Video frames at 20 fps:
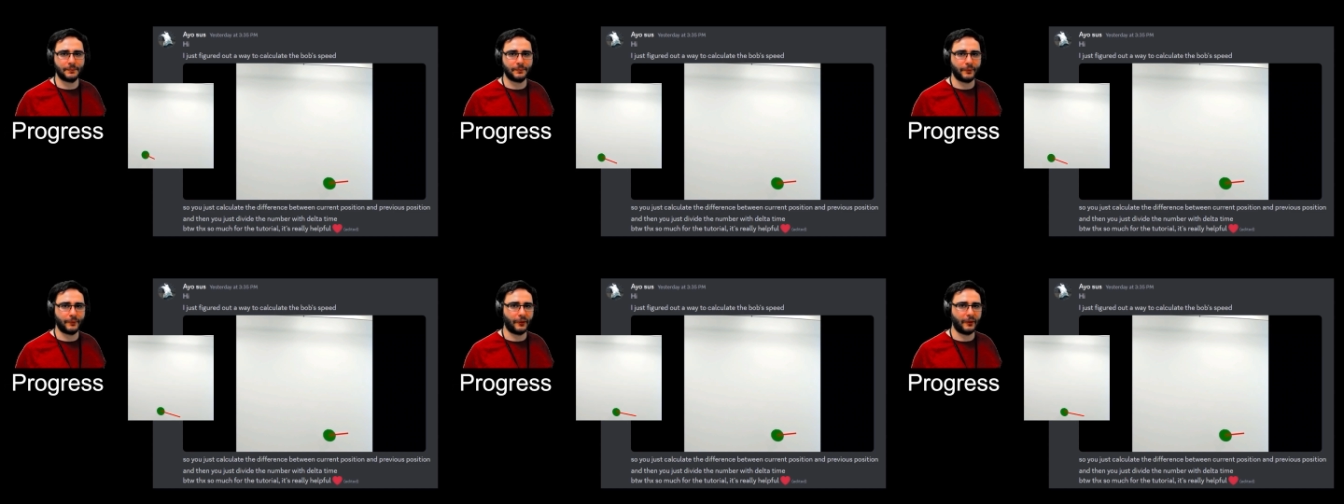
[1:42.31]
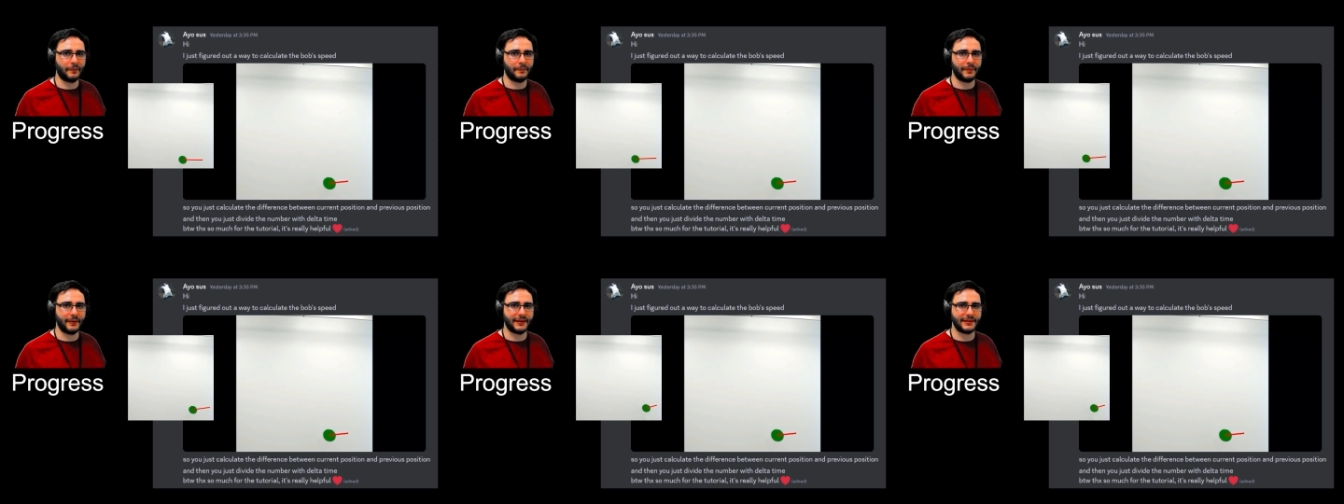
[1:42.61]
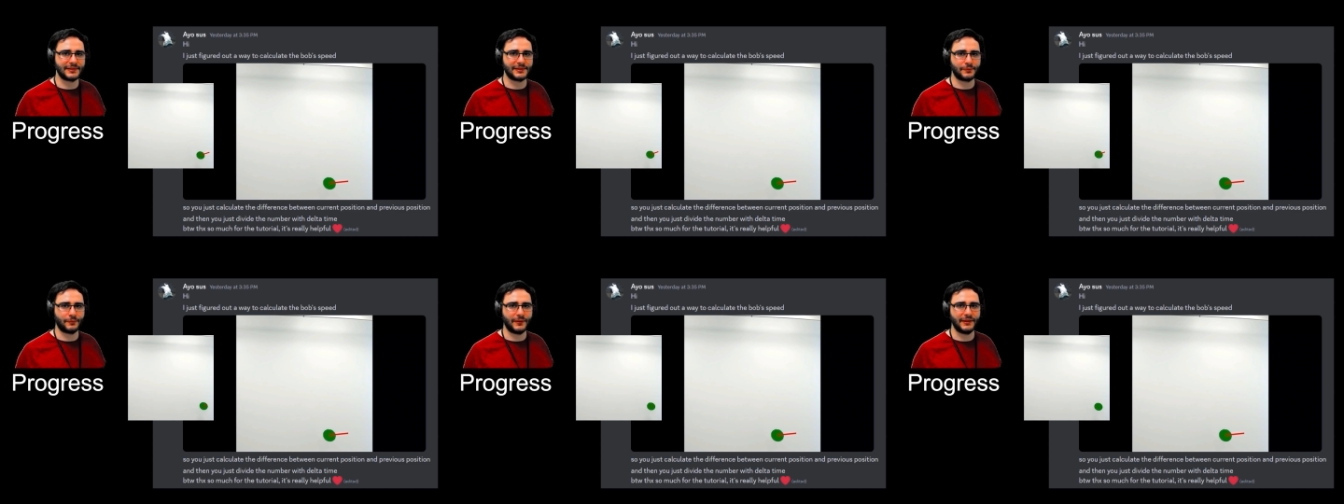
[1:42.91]
bulb
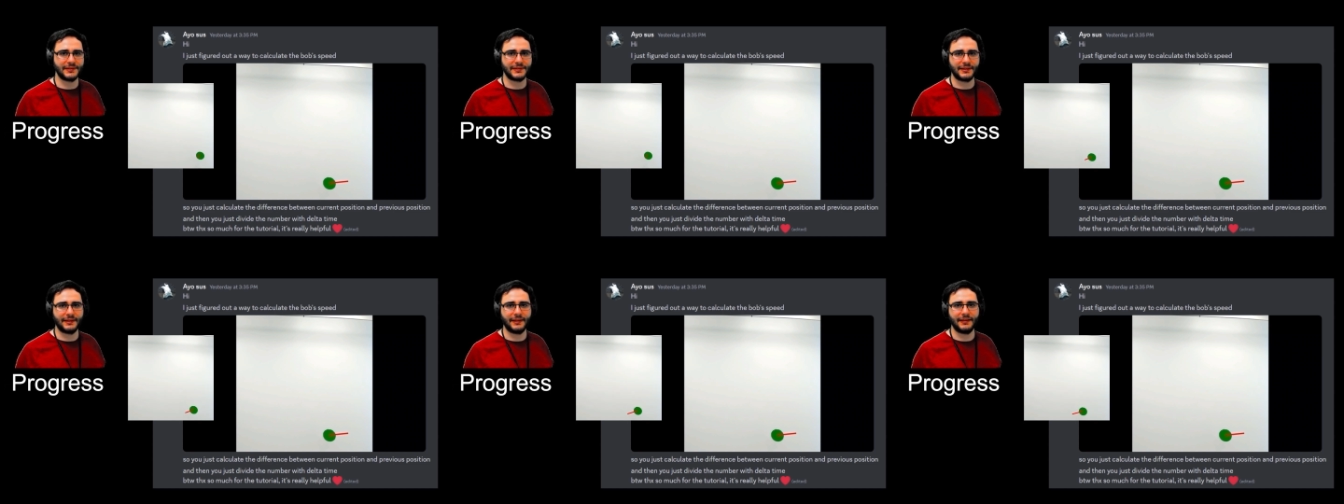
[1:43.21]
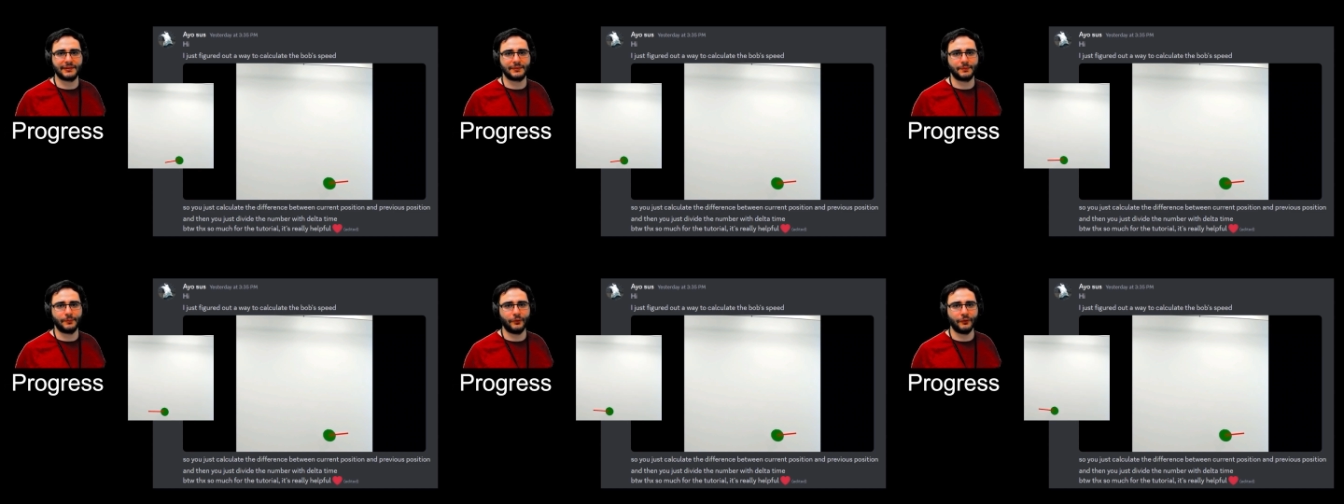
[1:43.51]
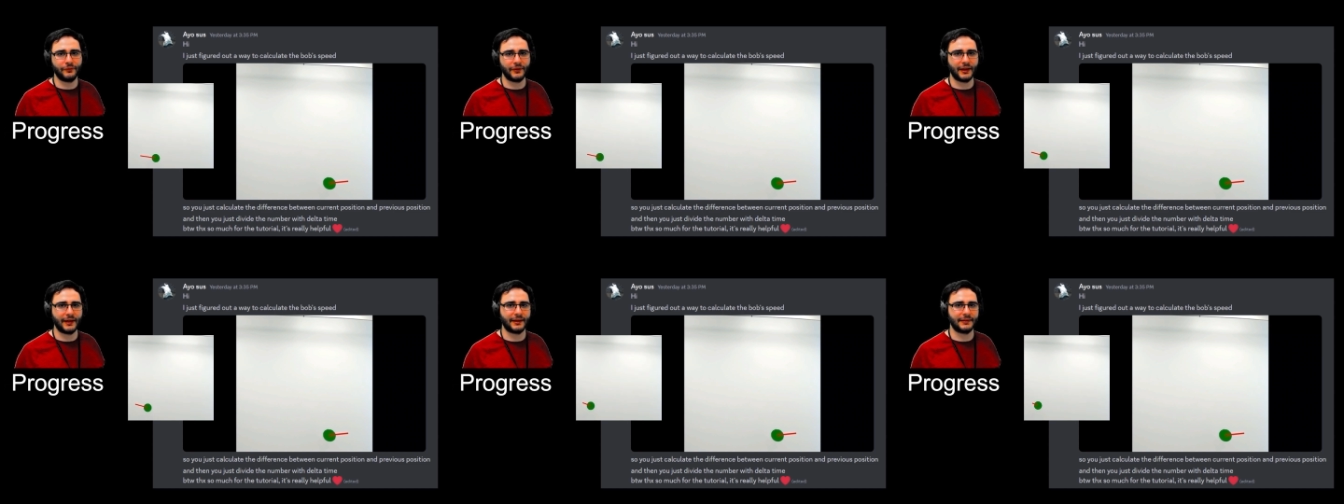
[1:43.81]
as we see it
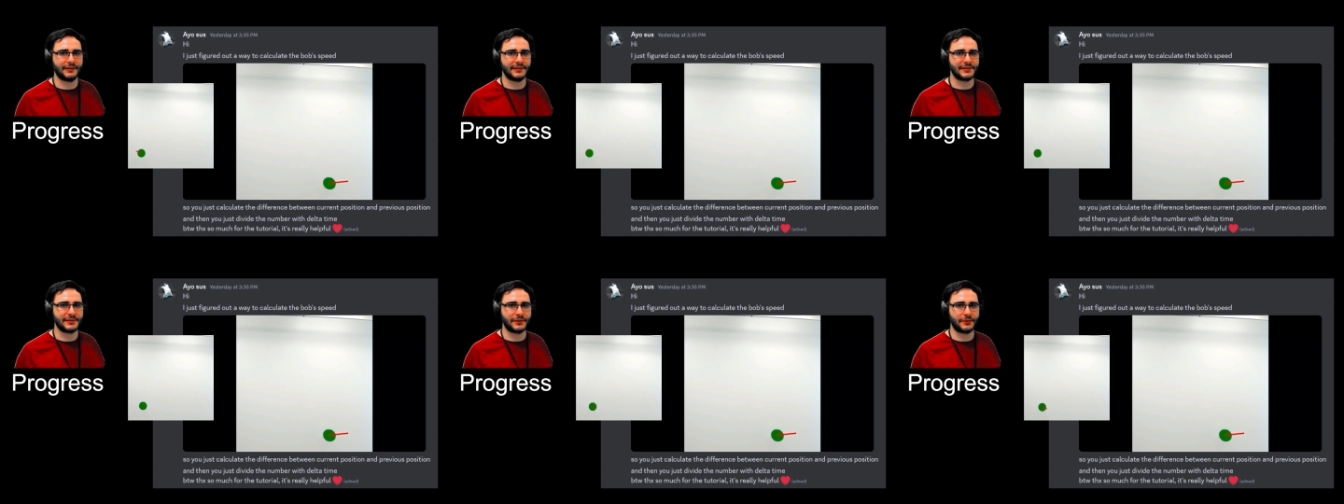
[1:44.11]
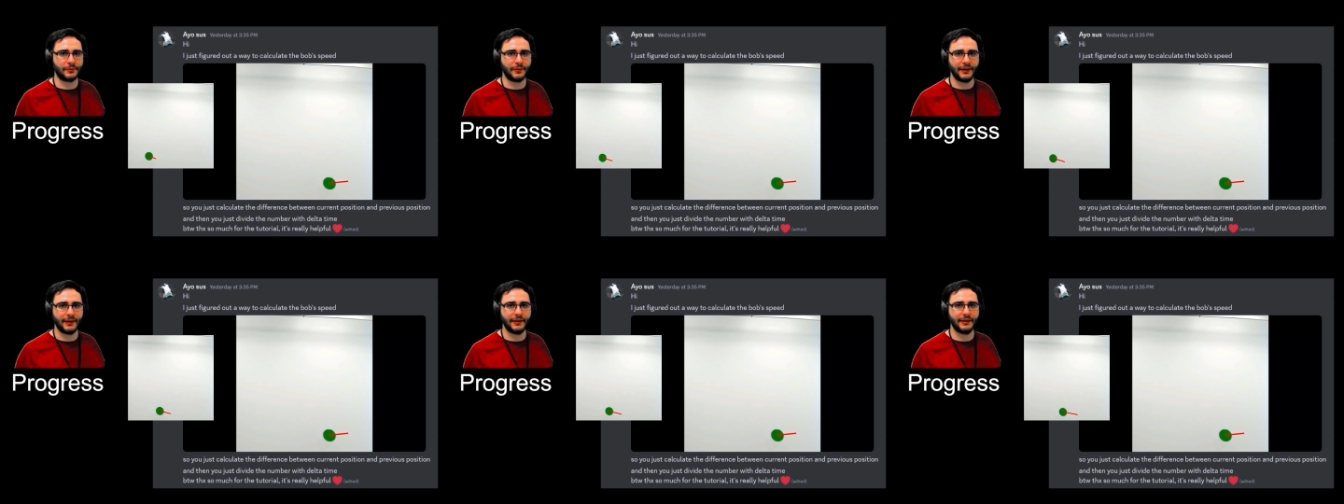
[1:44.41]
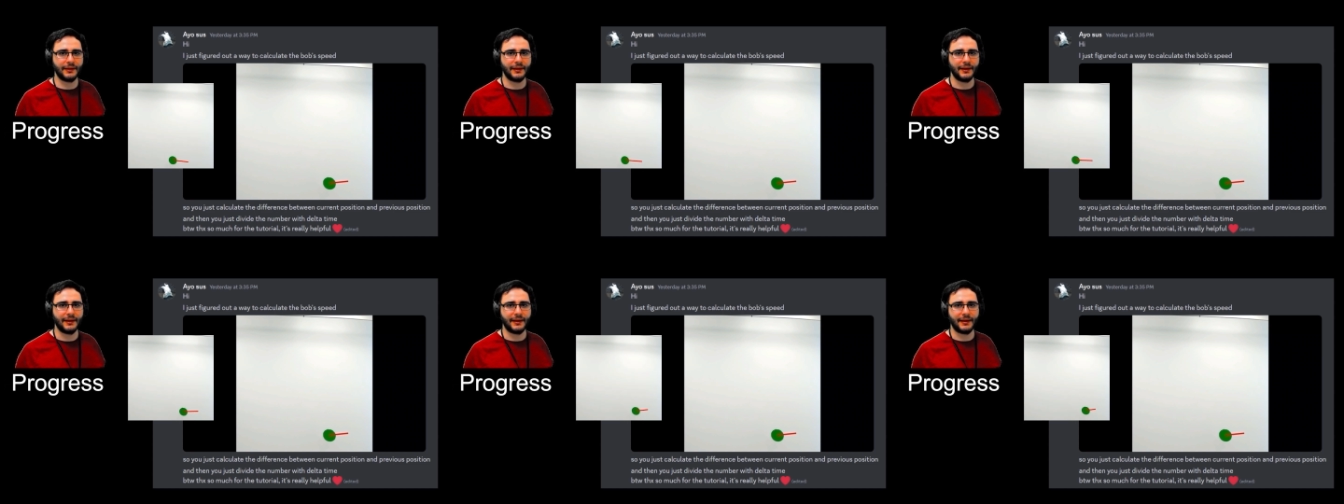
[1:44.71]
moving on the
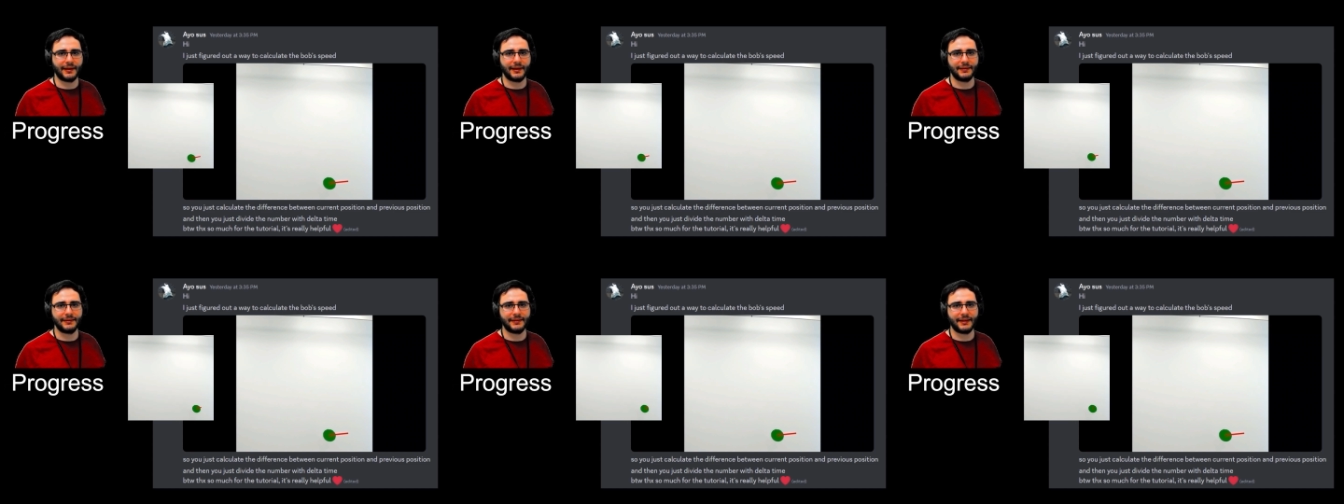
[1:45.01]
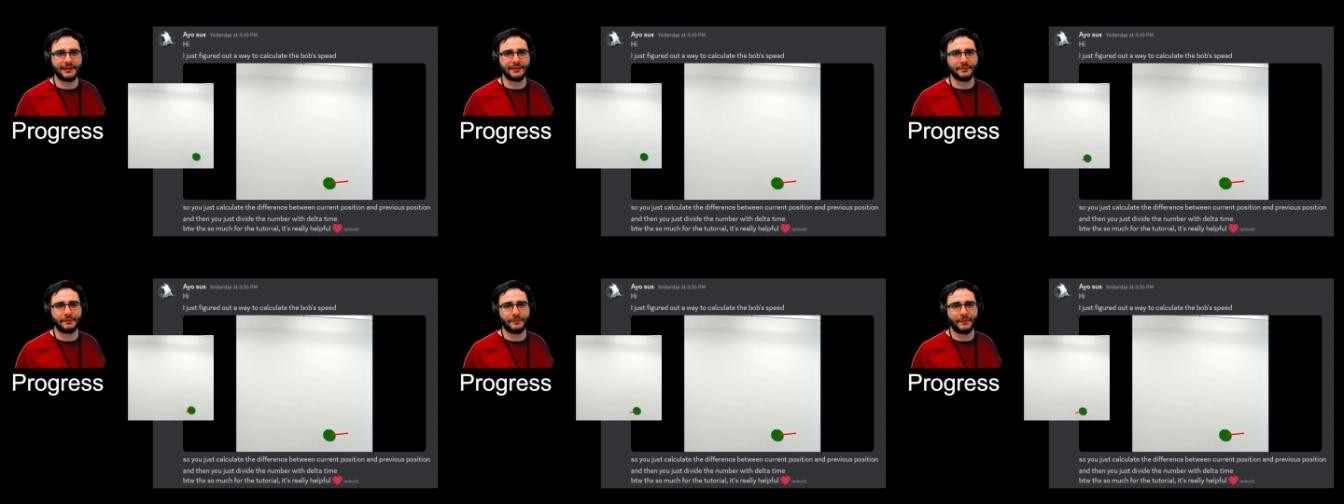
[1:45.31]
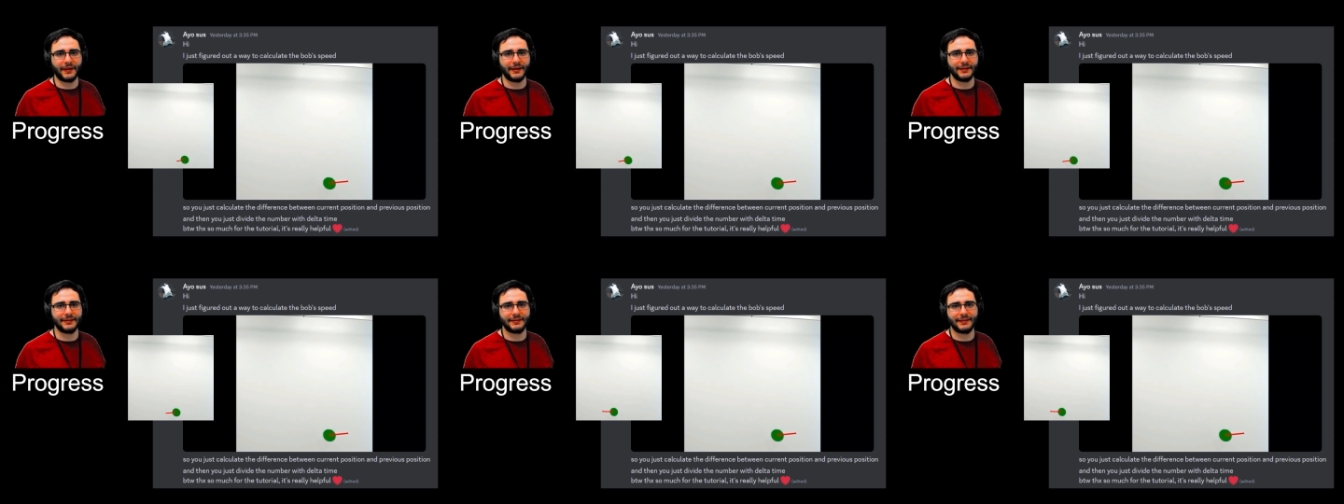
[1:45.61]
screen, and that
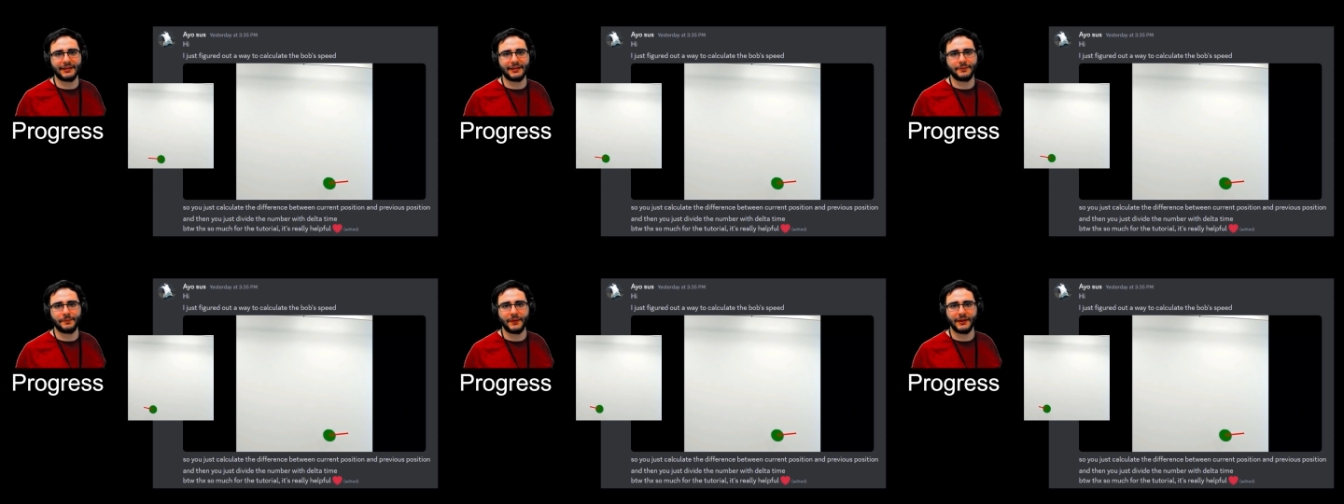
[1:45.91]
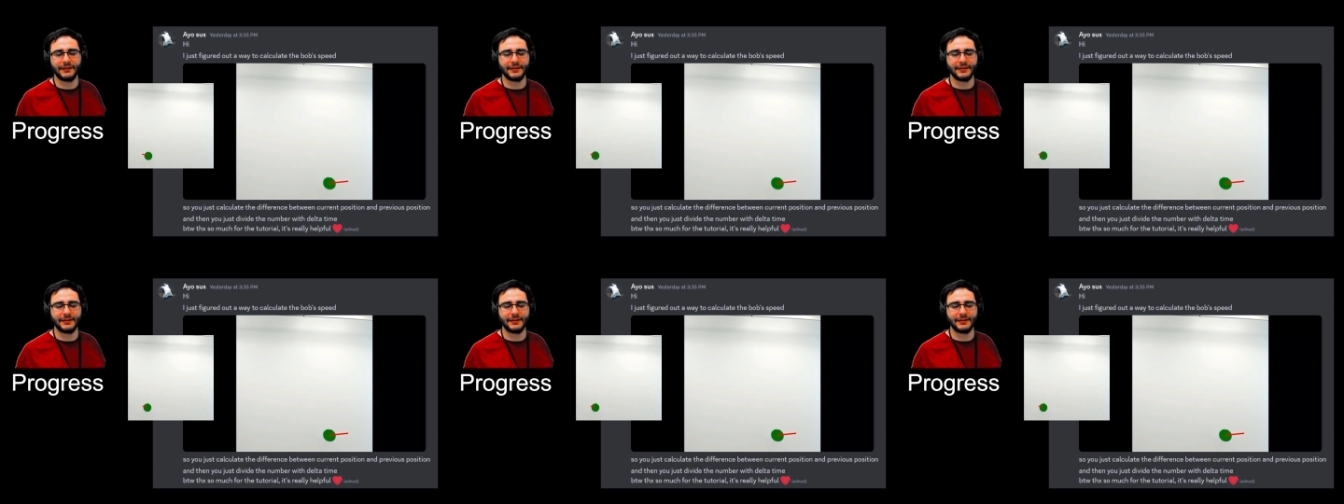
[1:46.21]
might not be